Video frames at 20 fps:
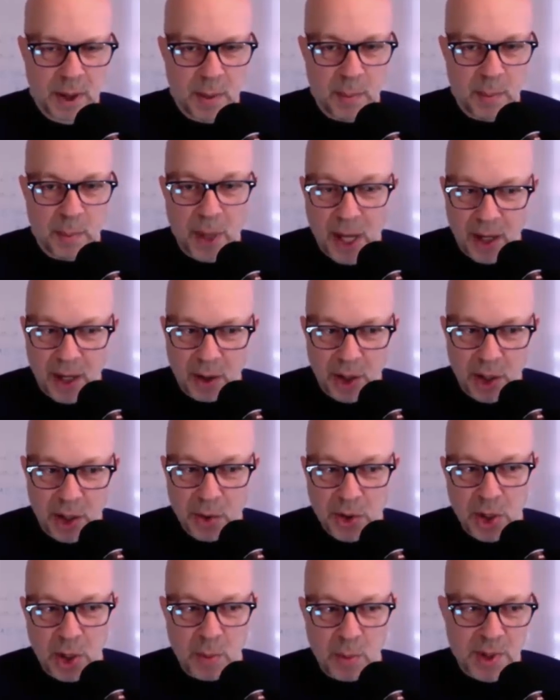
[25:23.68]
But
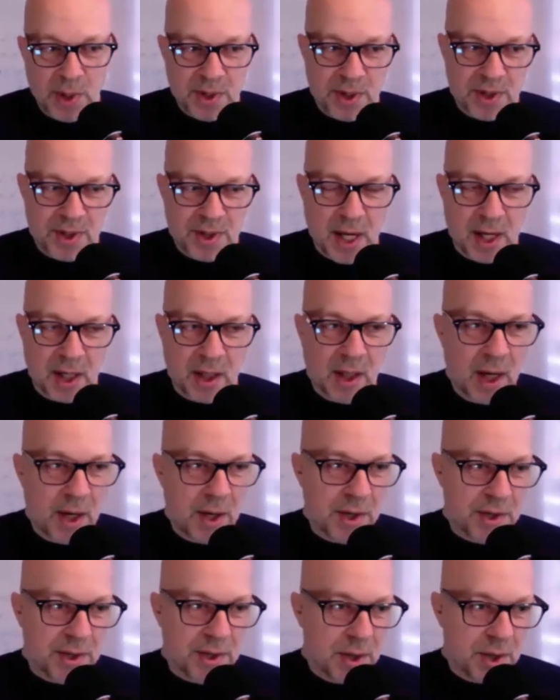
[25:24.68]
YouTube is the second
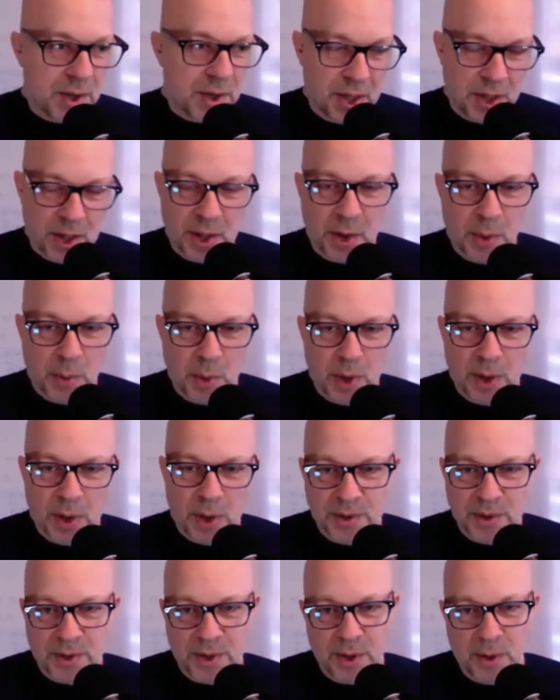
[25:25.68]
largest search engine in the
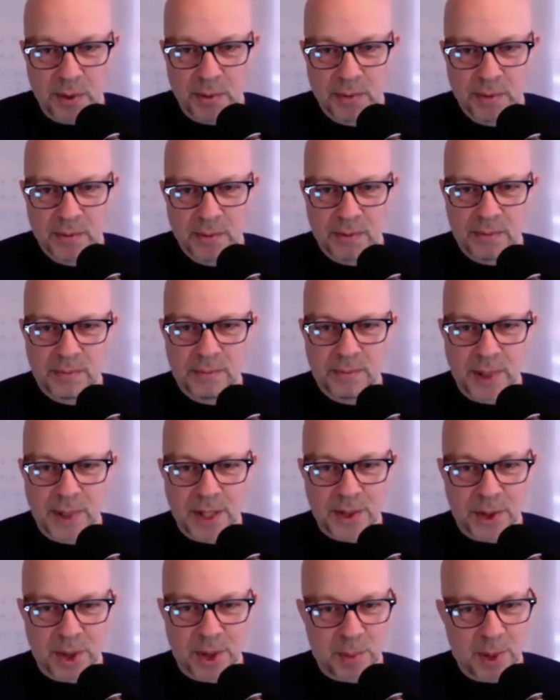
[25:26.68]
world. So
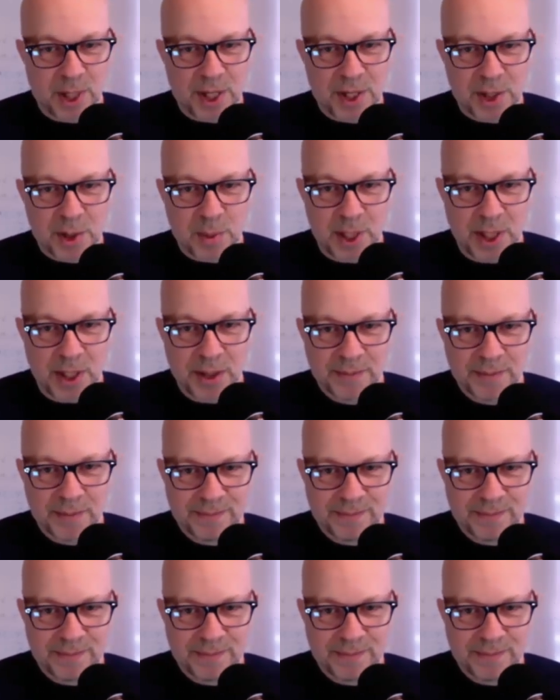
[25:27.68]
that's a good place to be.